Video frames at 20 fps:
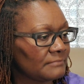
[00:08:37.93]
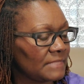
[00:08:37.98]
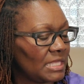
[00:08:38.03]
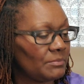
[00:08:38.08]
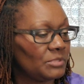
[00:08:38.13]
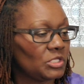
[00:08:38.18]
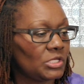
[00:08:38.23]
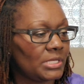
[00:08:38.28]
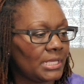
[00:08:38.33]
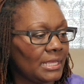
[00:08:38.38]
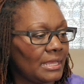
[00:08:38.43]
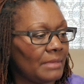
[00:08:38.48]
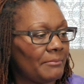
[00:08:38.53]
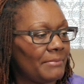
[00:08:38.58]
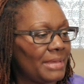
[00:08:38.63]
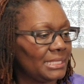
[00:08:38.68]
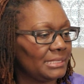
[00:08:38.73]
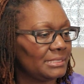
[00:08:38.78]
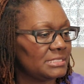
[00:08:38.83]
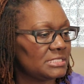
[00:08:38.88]
looking at
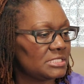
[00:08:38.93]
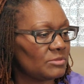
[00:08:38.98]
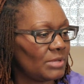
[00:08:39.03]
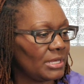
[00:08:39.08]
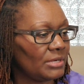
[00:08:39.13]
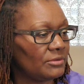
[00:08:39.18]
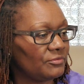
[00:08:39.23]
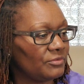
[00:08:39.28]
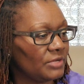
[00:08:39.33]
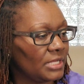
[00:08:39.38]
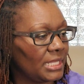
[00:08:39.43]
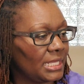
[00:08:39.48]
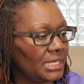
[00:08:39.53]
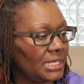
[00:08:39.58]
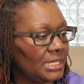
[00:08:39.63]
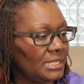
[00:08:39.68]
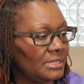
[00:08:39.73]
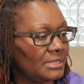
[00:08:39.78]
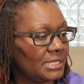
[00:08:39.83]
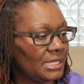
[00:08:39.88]
my list so I don't forget
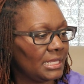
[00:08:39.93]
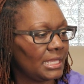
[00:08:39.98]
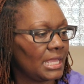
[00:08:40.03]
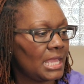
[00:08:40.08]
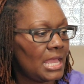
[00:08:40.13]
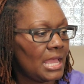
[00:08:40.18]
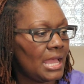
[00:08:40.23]
anything.